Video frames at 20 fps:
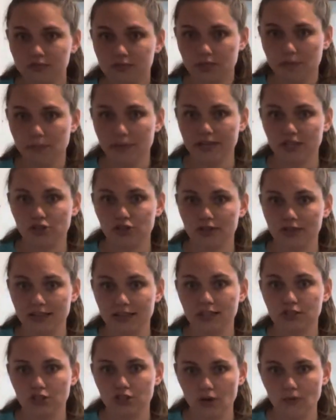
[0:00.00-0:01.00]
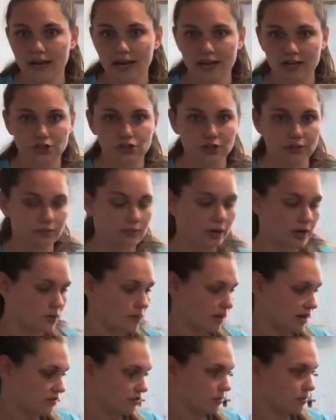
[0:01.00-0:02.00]
to make sure that they don't actually run
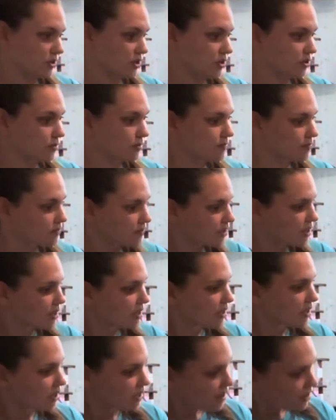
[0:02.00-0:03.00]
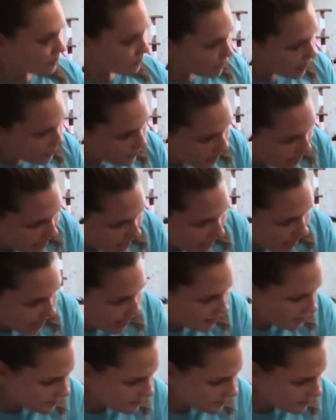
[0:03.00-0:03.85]
away from you. Raven!